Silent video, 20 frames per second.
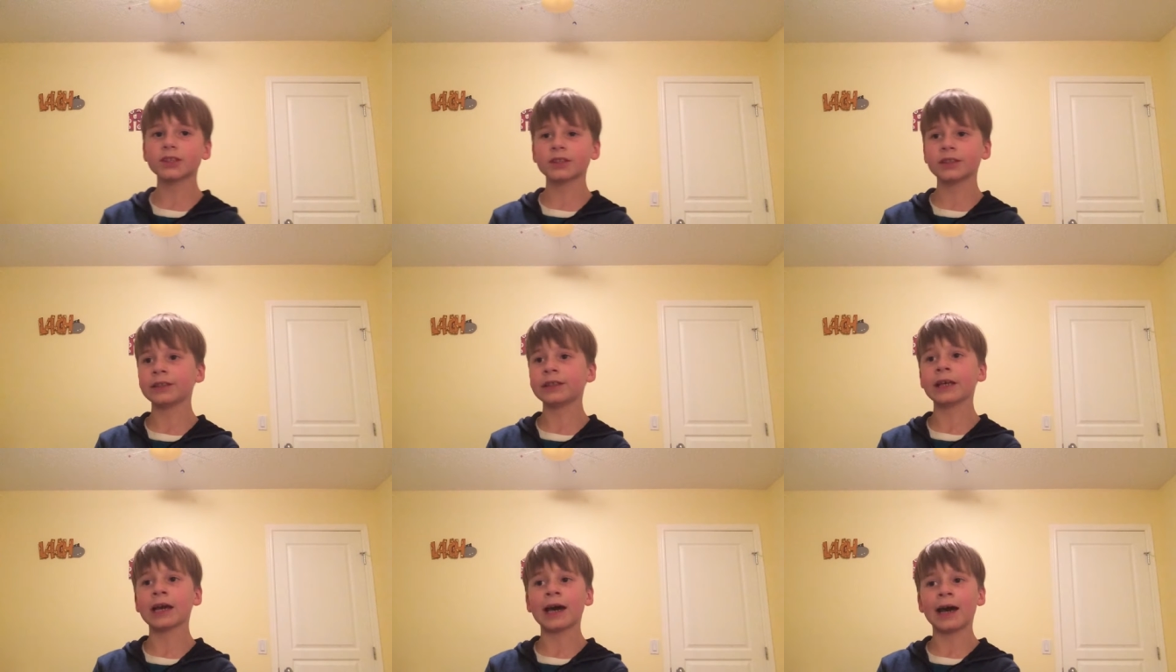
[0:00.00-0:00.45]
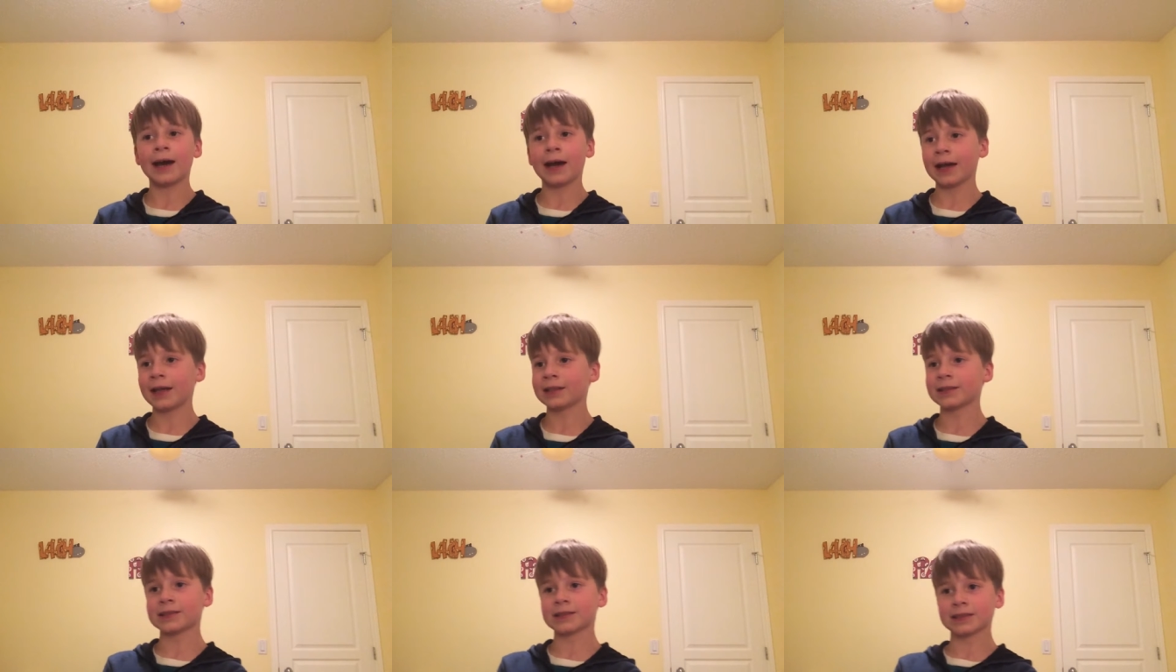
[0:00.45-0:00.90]
Yeah,
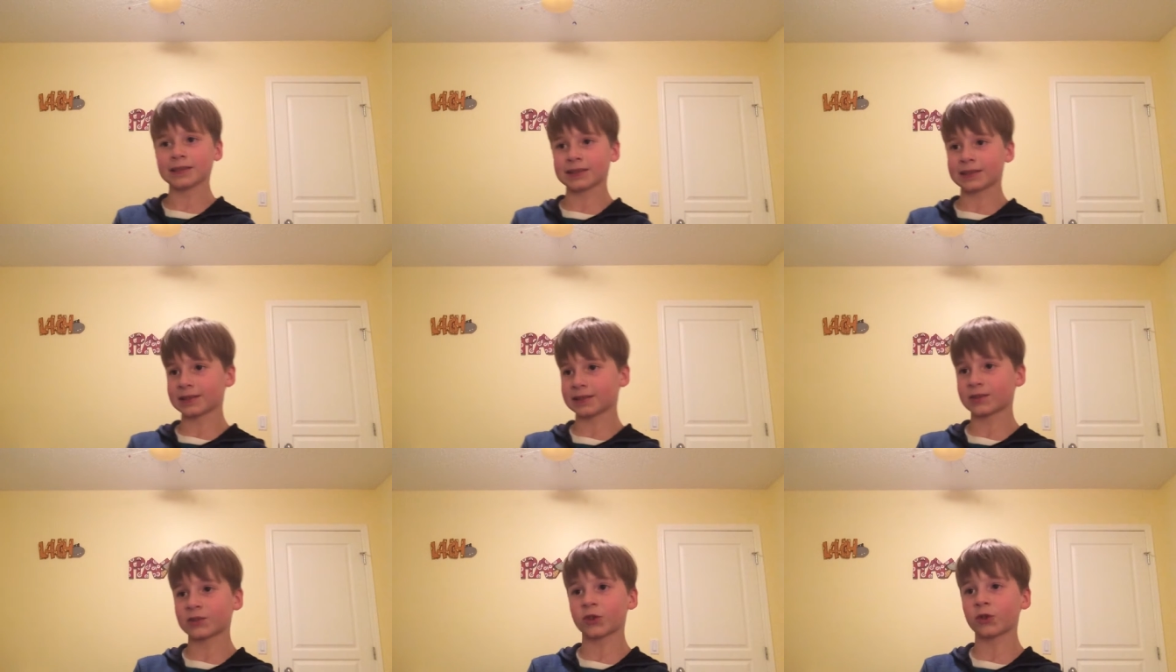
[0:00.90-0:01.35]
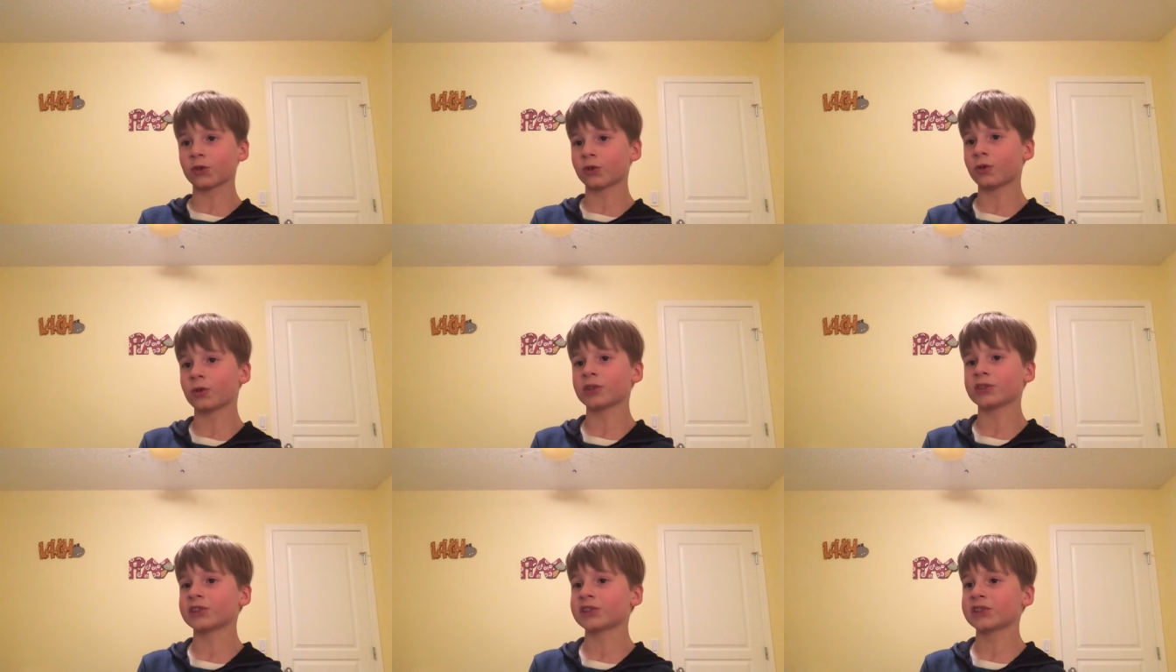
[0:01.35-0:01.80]
I just don't
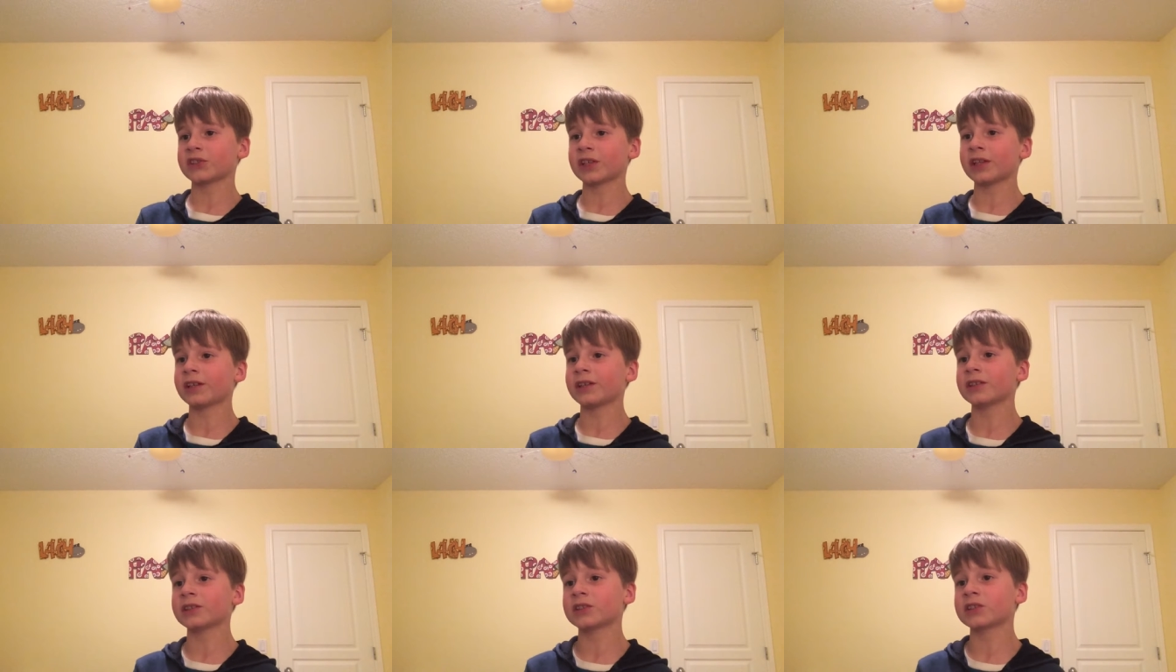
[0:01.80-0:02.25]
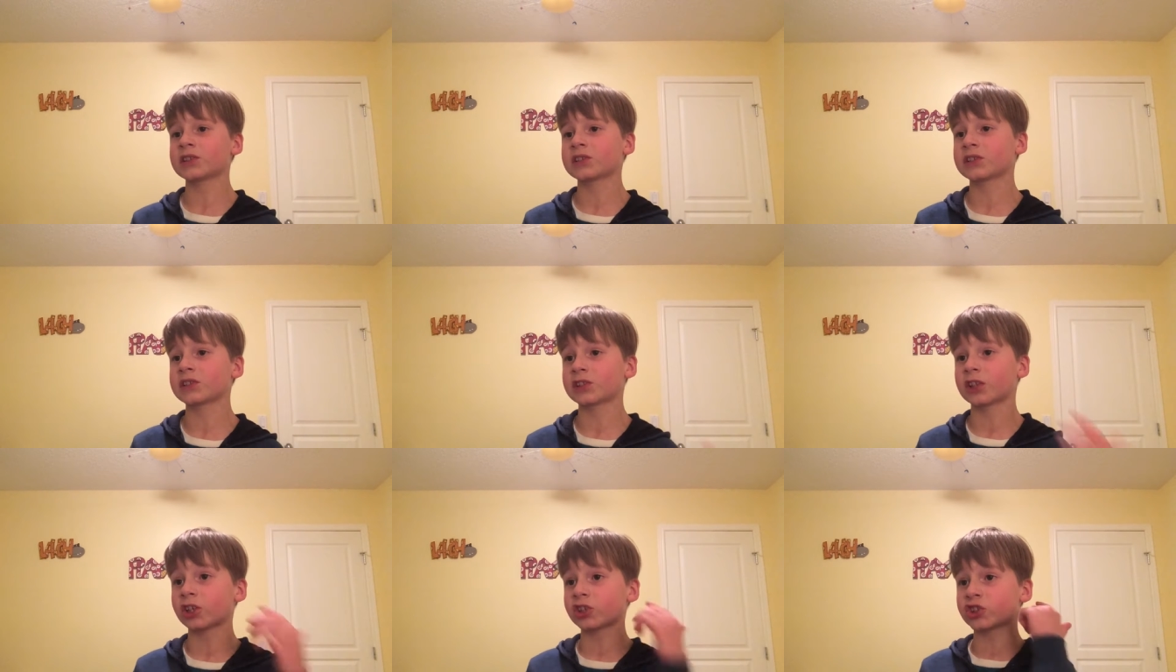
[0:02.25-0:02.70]
know what to say. It's
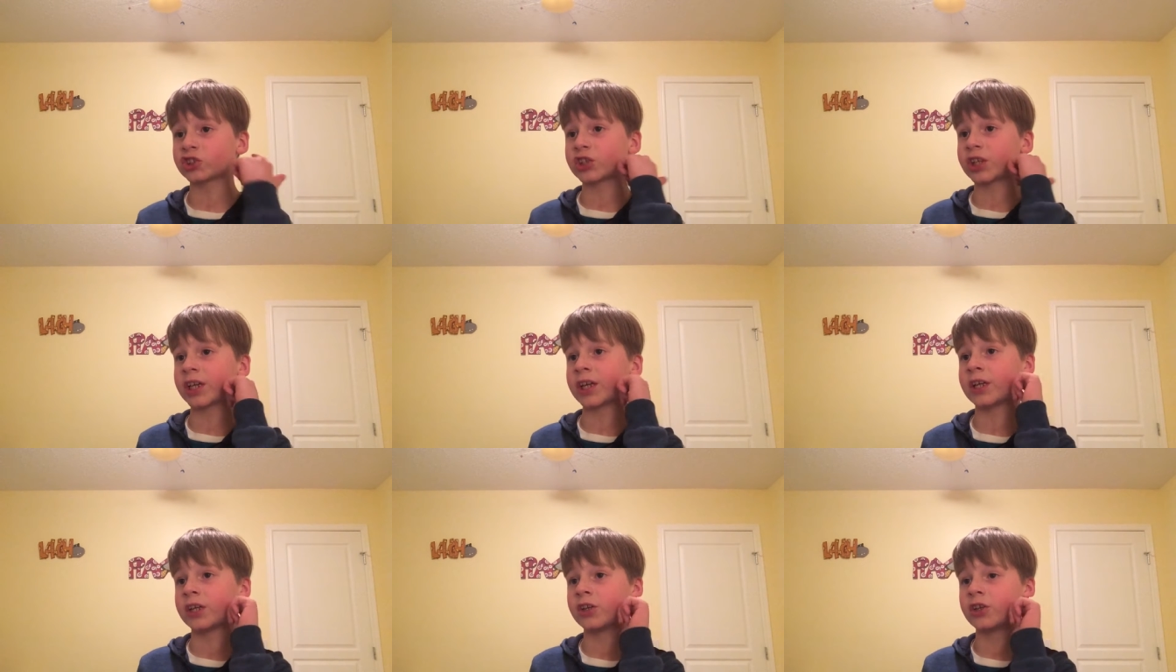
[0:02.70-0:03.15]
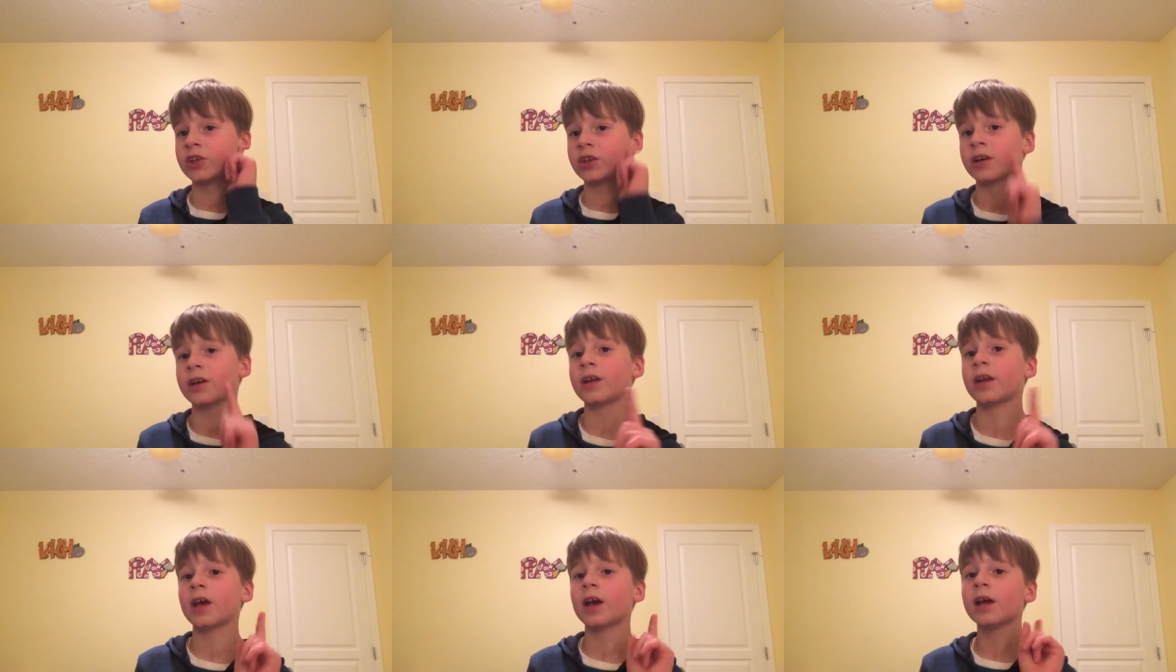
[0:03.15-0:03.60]
such a
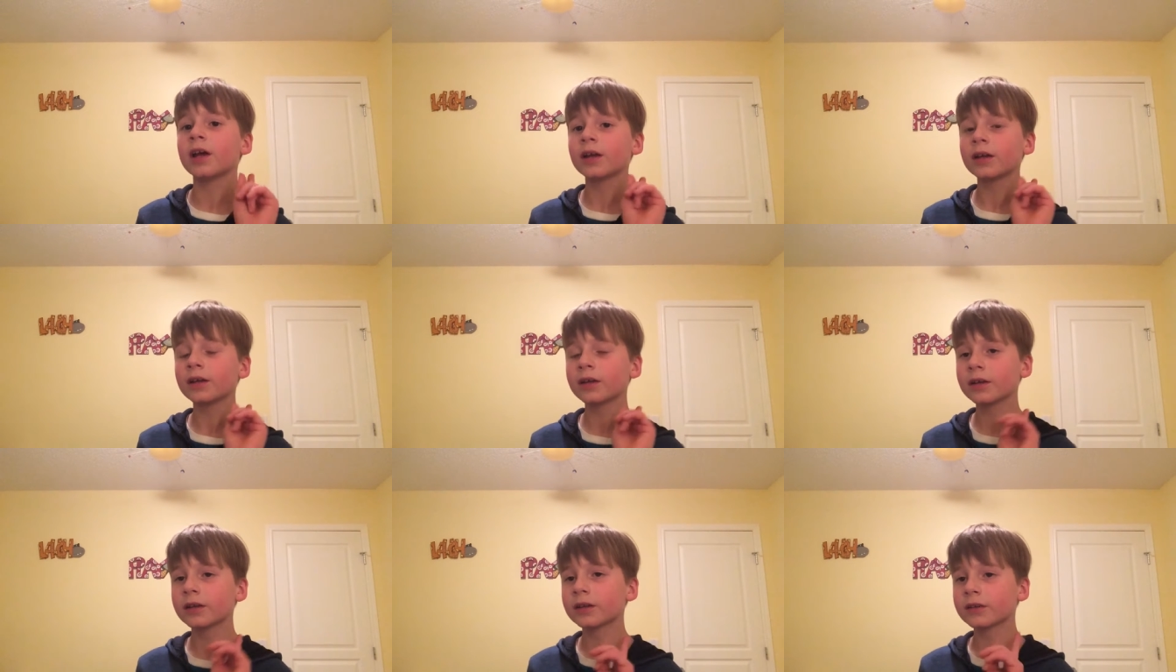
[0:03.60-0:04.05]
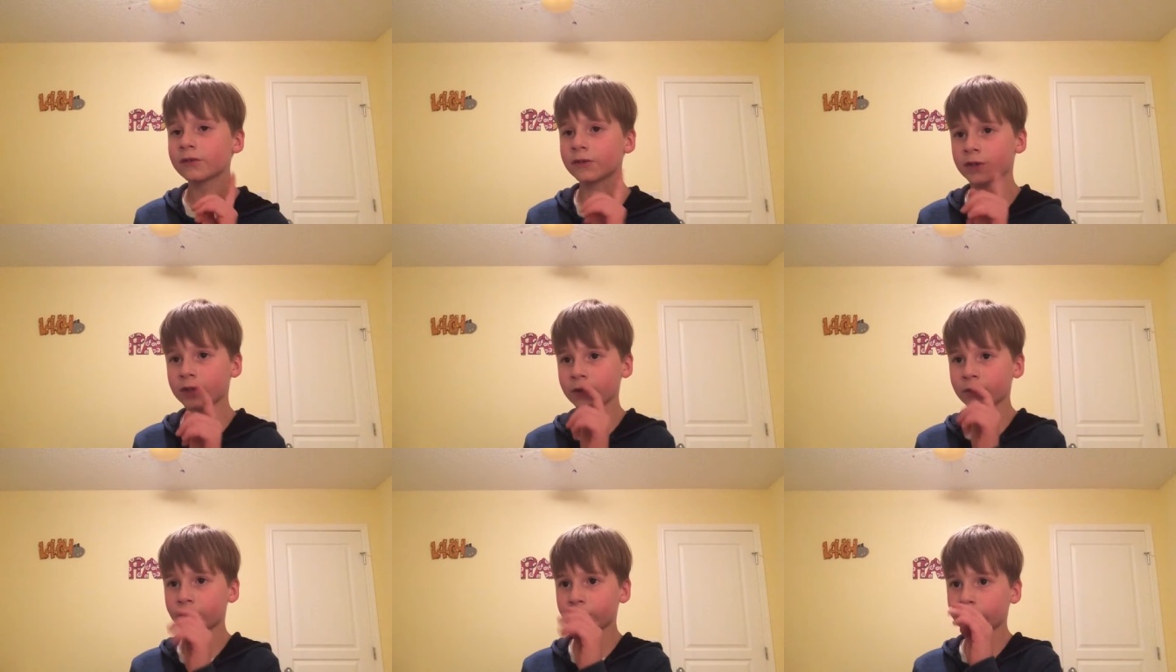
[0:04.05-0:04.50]
good
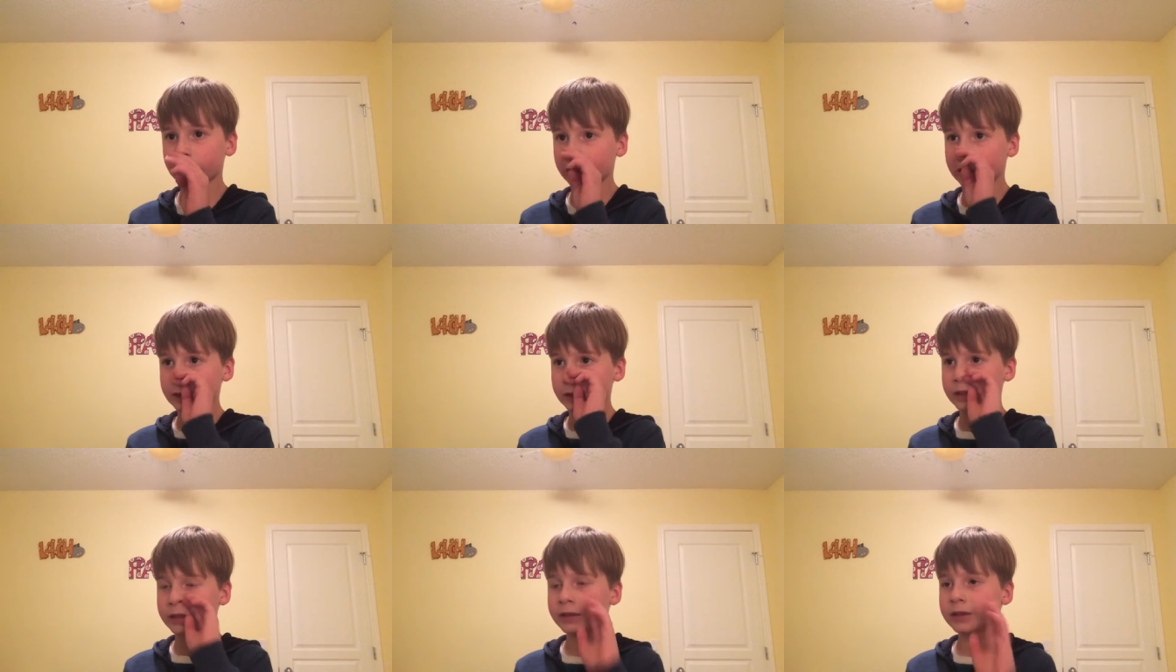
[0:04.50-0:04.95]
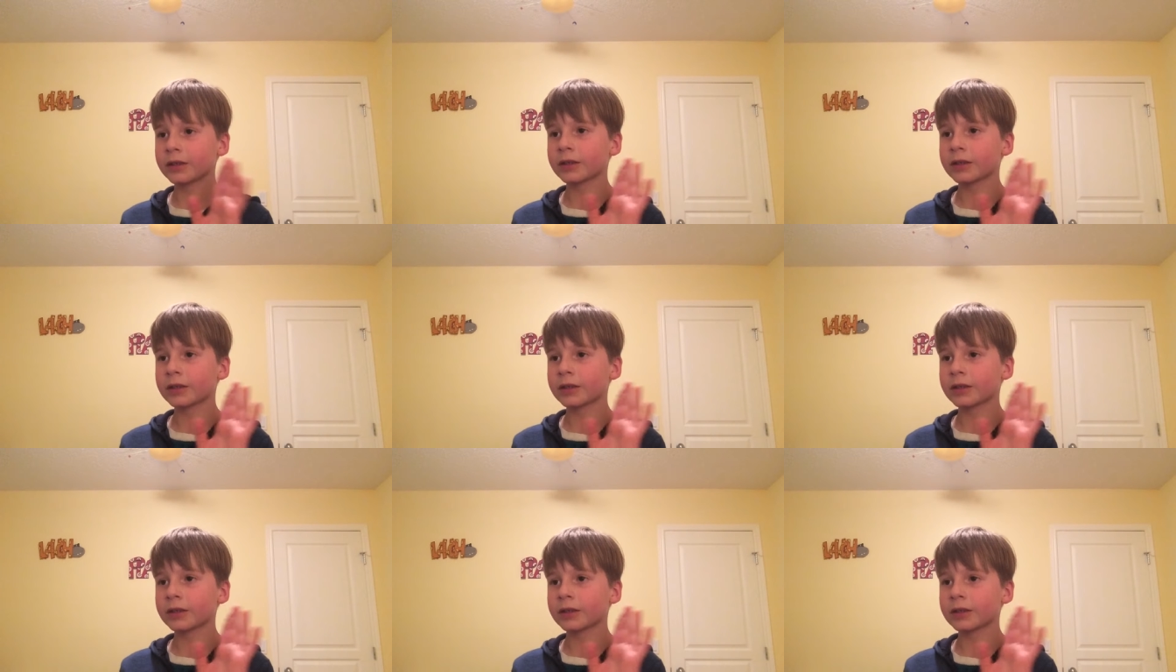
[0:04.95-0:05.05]
Nerf gun.